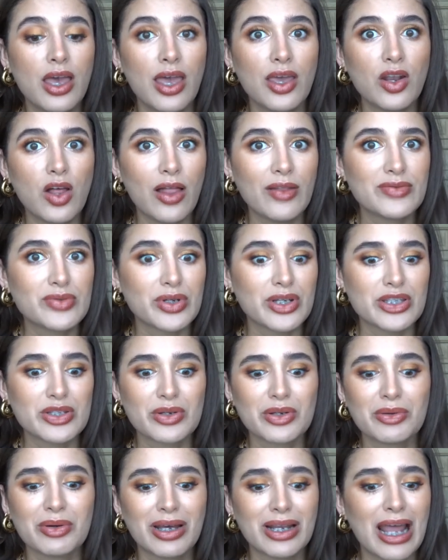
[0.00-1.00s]
in all
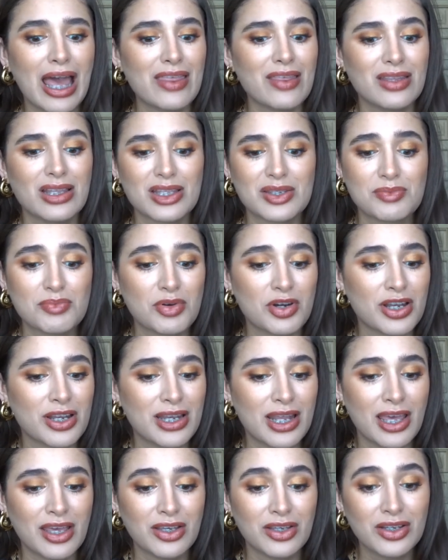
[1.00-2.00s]
2021. I think that's pretty
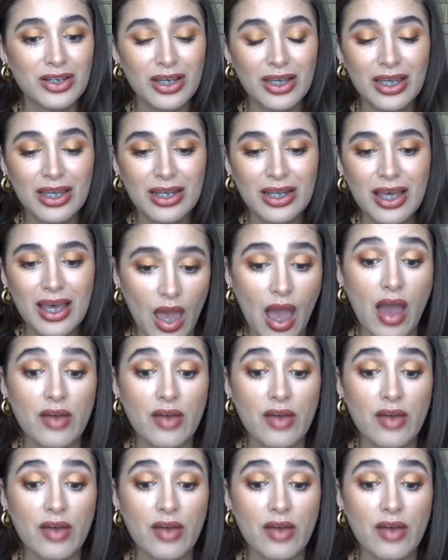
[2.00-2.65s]
dang good.